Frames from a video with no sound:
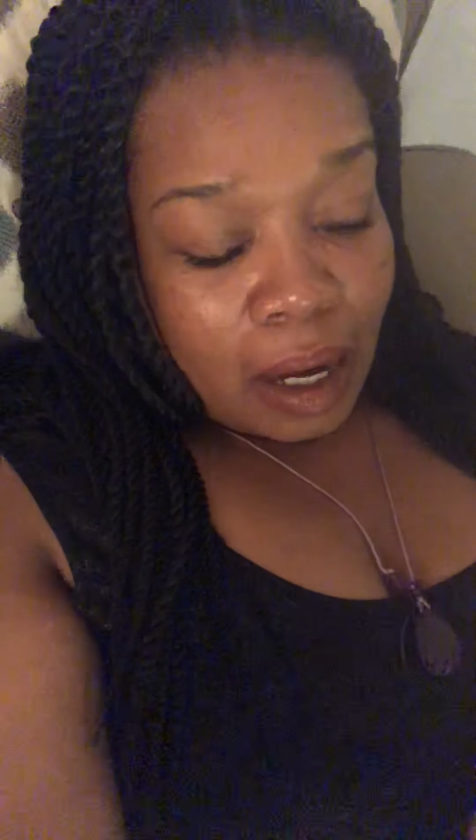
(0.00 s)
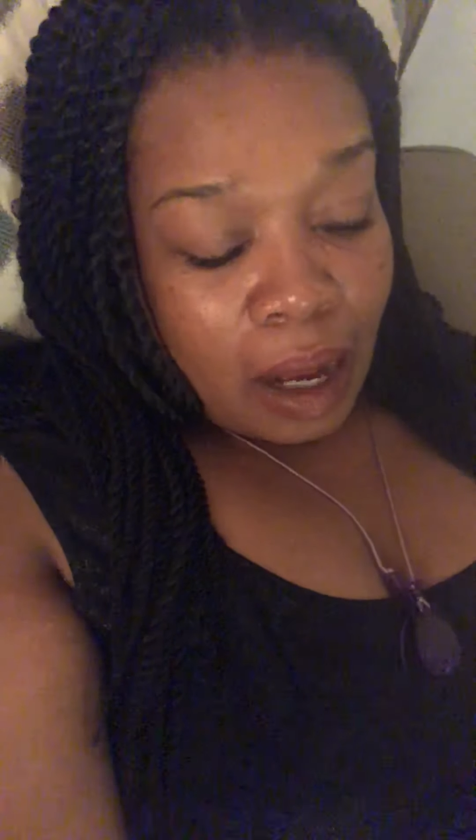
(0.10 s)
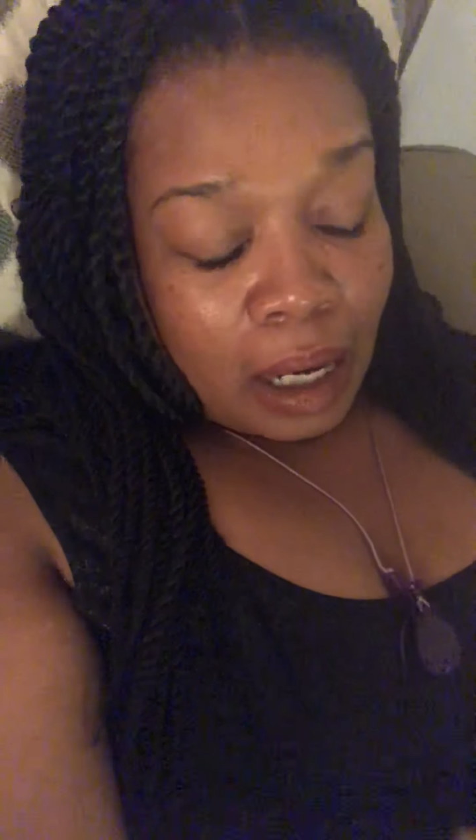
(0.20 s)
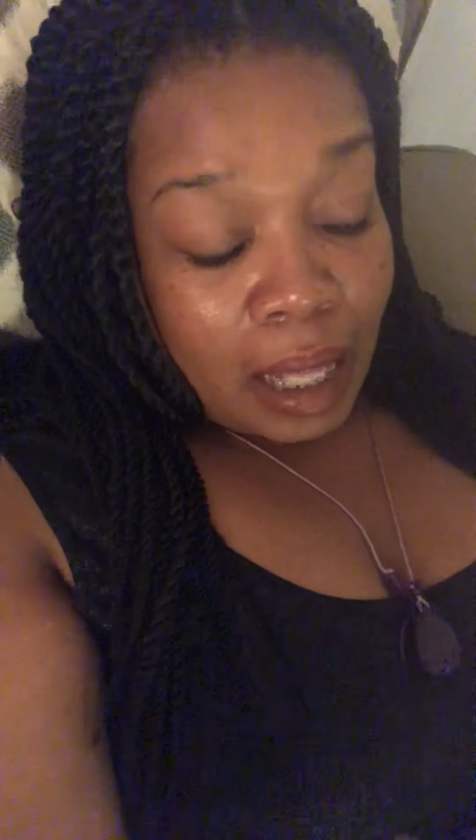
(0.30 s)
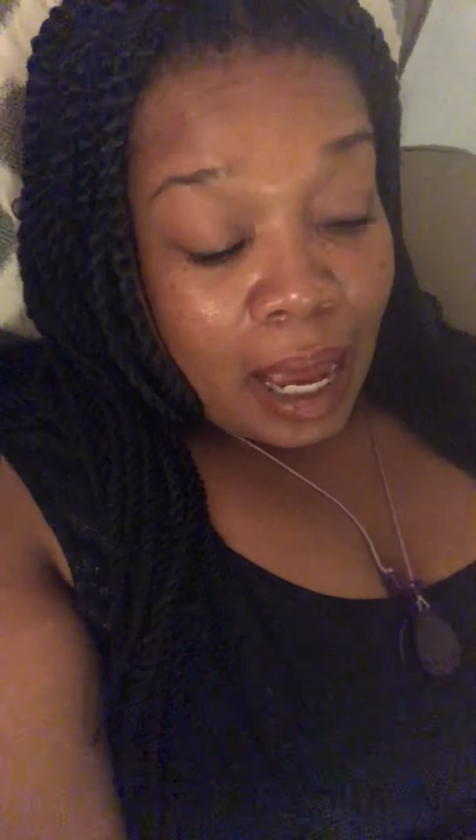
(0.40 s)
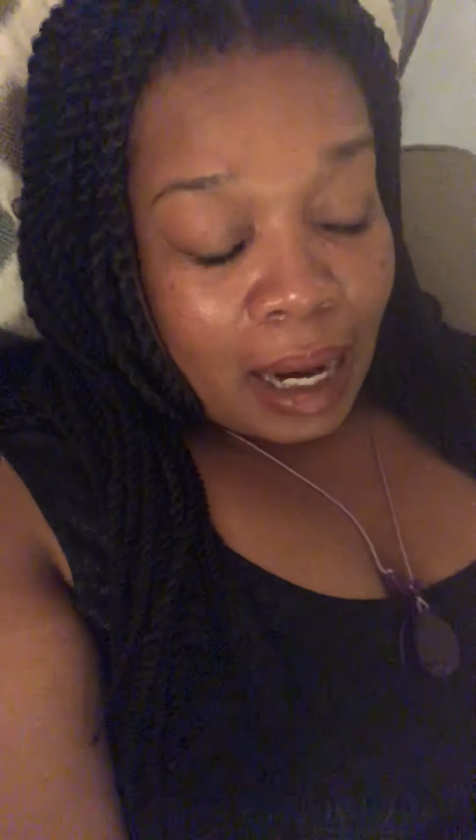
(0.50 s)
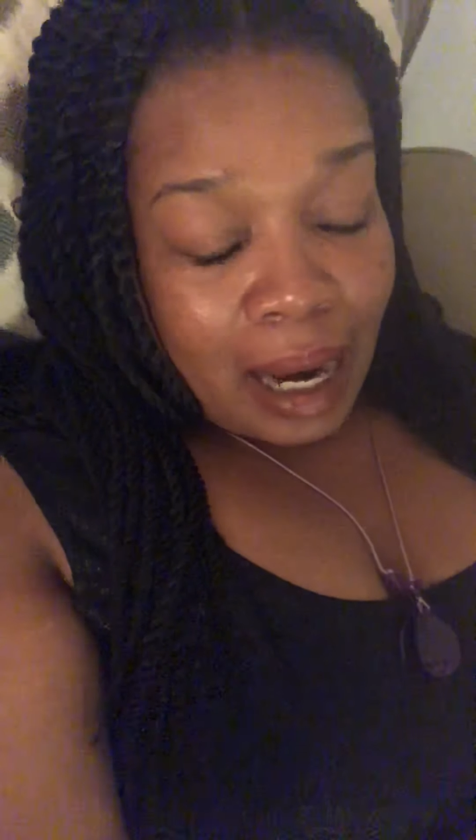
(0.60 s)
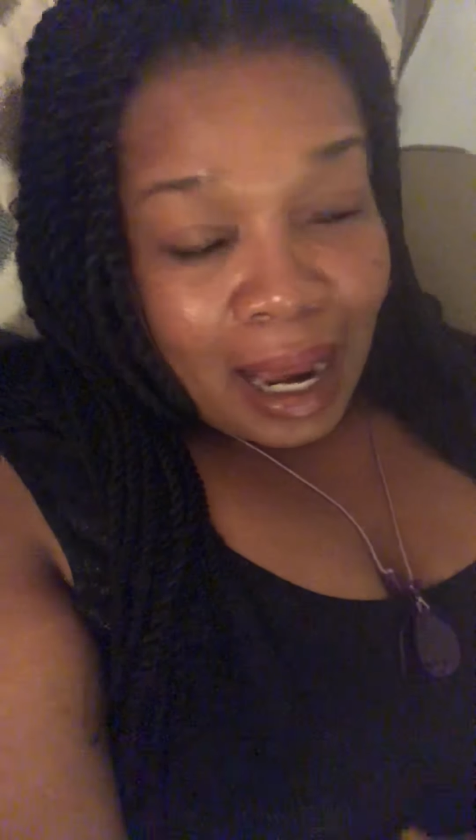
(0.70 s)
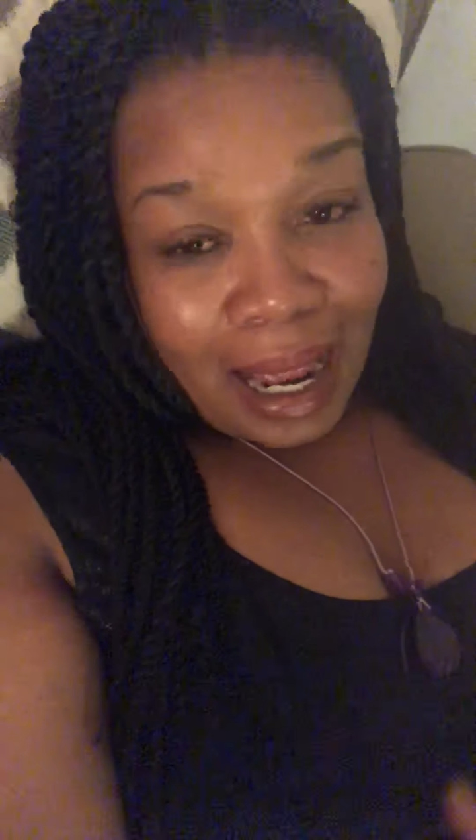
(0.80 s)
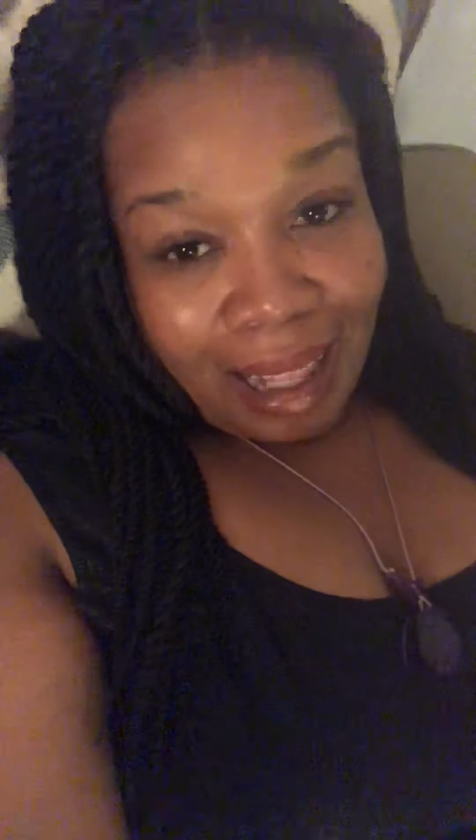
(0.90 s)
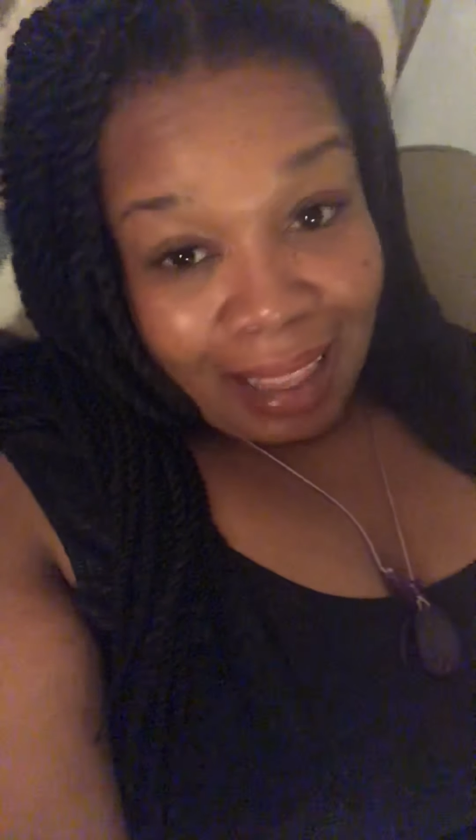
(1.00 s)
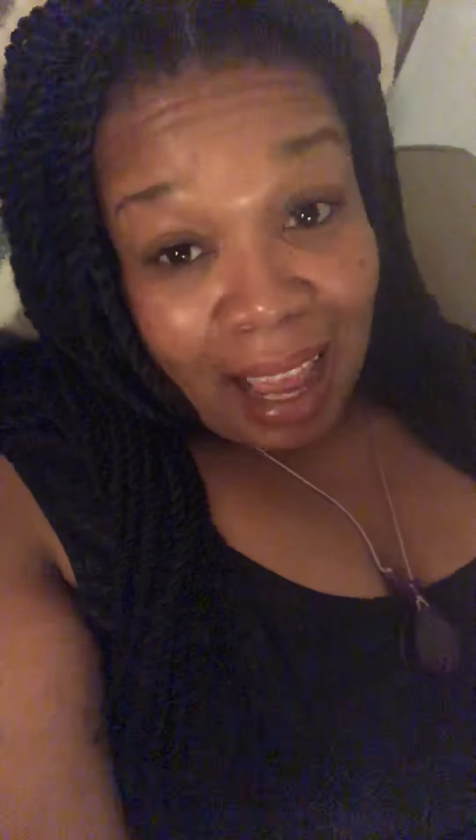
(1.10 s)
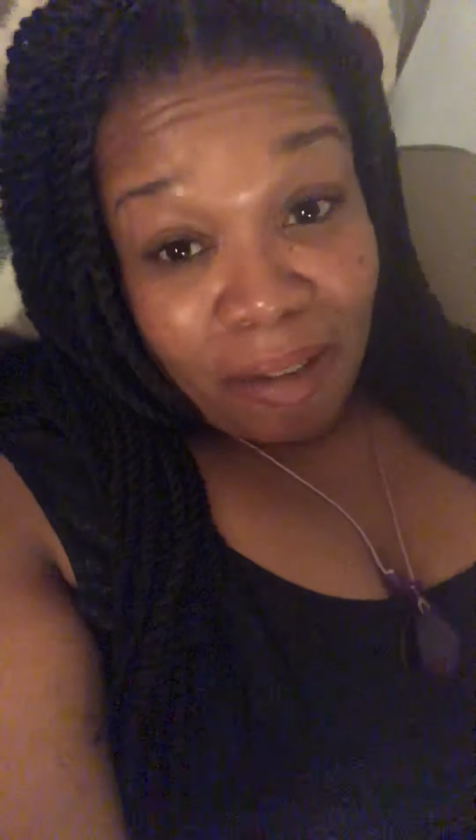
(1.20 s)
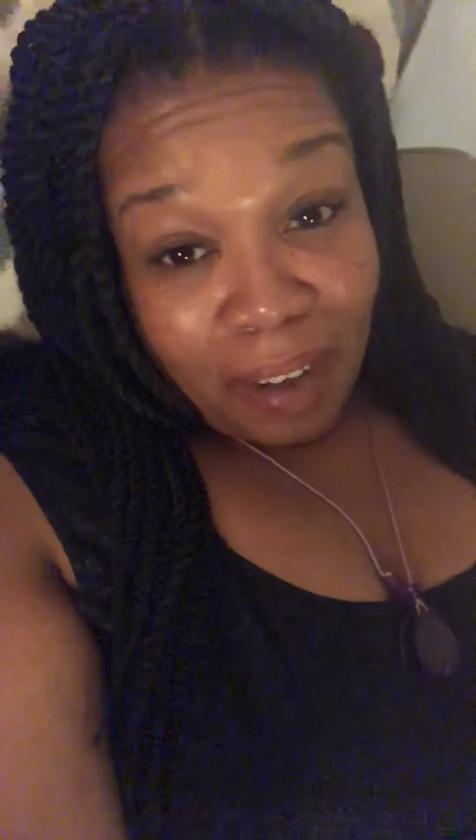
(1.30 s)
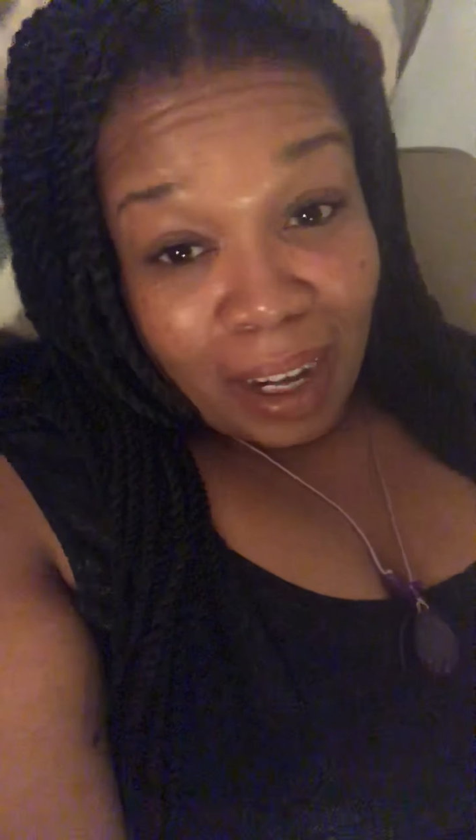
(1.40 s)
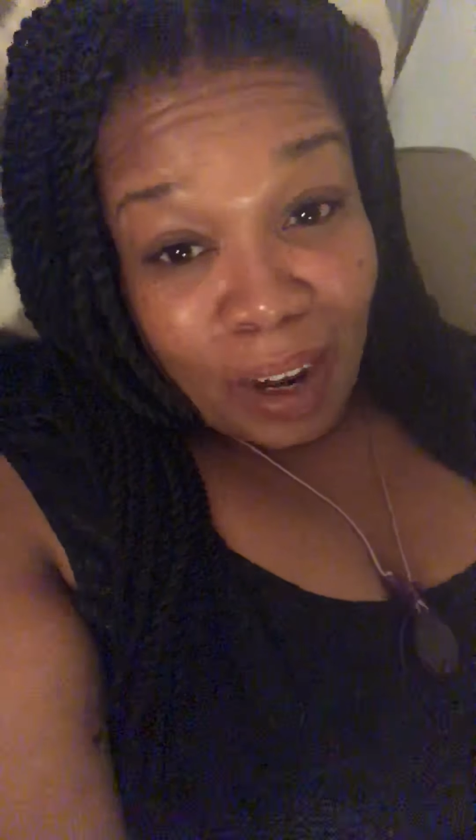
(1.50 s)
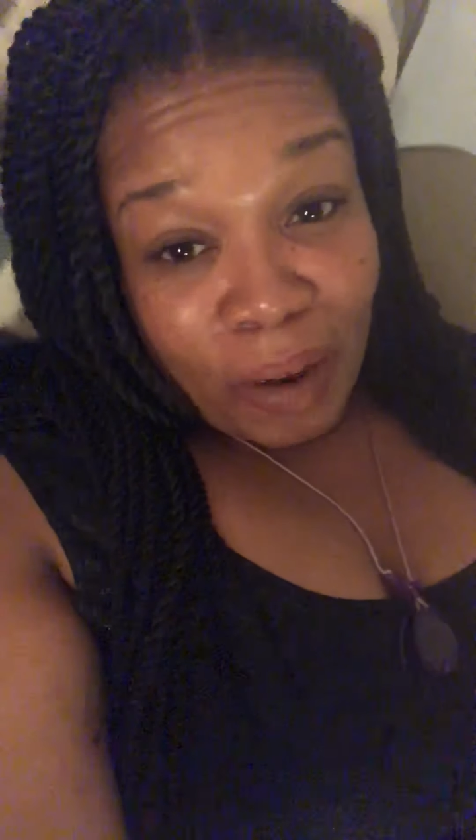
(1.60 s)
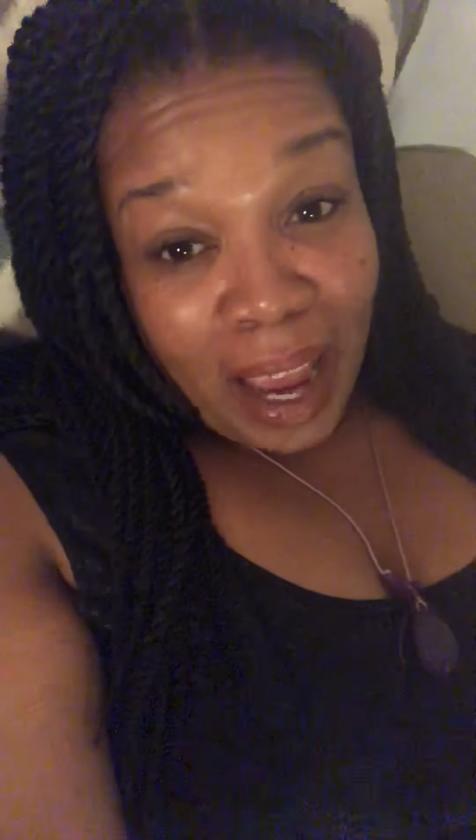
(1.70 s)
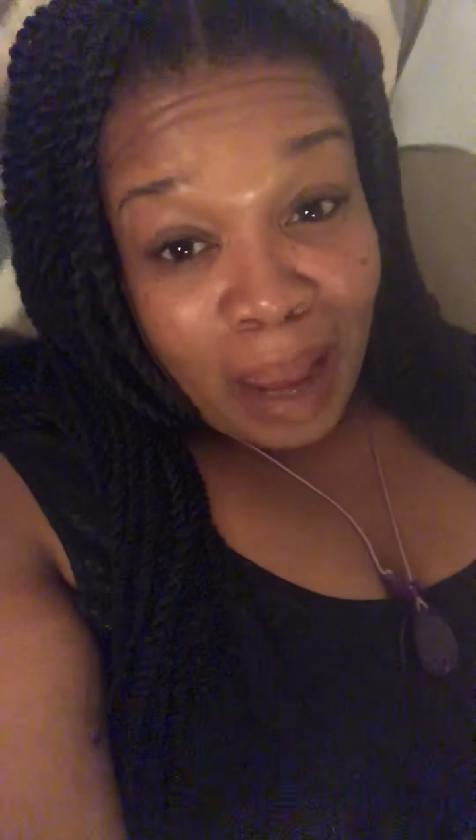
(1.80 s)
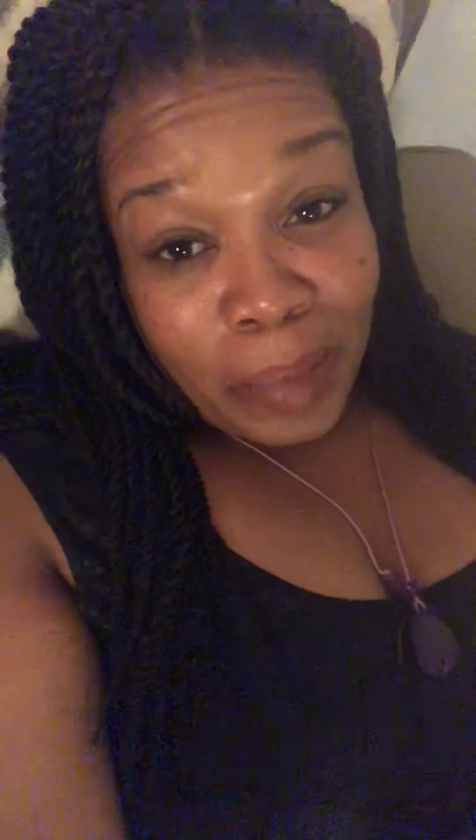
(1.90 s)
all of that video
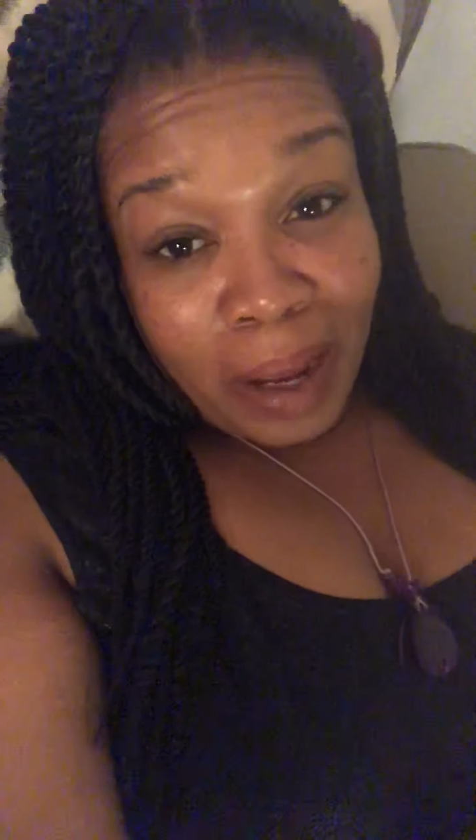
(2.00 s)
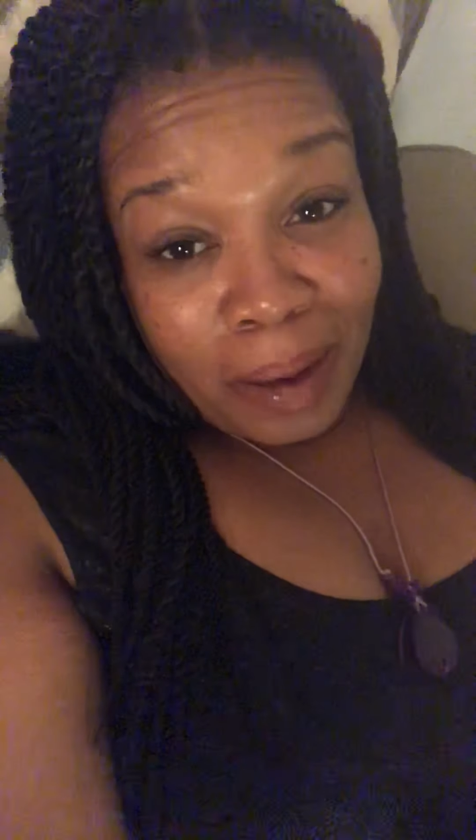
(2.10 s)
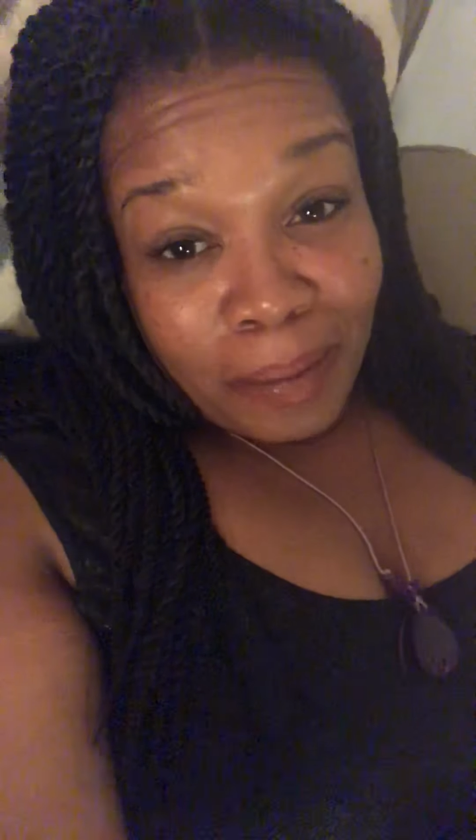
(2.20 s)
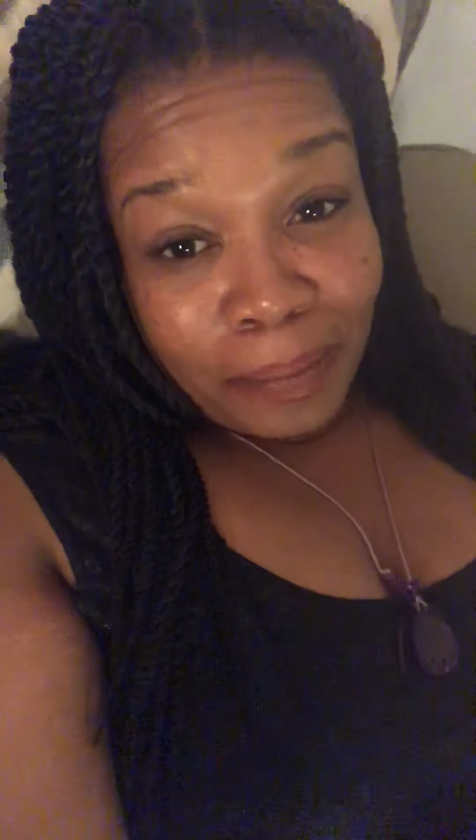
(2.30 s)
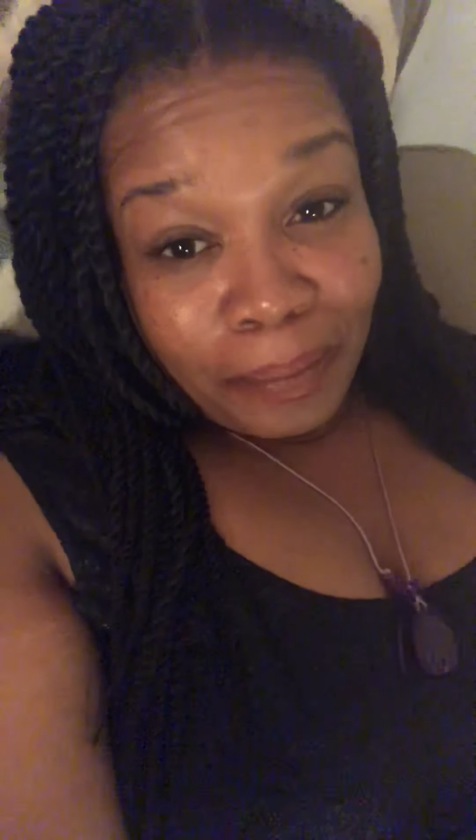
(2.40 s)
came up.